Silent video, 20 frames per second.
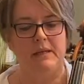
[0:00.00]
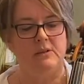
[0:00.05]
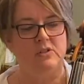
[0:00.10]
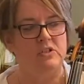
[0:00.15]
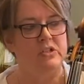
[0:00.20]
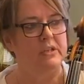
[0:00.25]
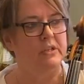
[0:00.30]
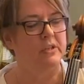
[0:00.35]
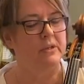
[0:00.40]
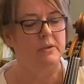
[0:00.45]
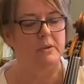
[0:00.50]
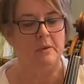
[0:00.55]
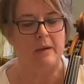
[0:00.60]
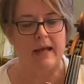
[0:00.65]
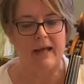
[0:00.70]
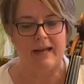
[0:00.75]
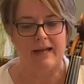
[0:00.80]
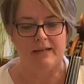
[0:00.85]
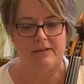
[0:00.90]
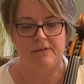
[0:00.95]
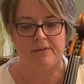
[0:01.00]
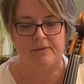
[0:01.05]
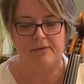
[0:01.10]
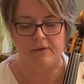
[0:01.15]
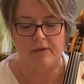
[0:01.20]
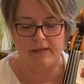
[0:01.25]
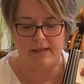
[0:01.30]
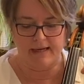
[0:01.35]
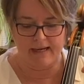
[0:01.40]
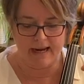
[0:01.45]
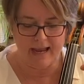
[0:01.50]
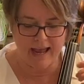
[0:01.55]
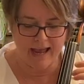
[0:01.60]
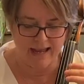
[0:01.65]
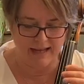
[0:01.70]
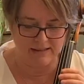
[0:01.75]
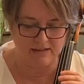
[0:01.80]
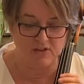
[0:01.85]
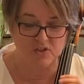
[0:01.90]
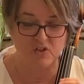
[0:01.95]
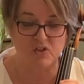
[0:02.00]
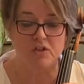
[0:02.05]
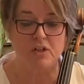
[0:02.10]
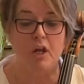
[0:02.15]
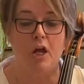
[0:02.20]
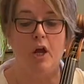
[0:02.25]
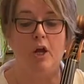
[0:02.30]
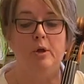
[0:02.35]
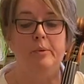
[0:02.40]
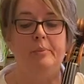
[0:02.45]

2 and 3 and slow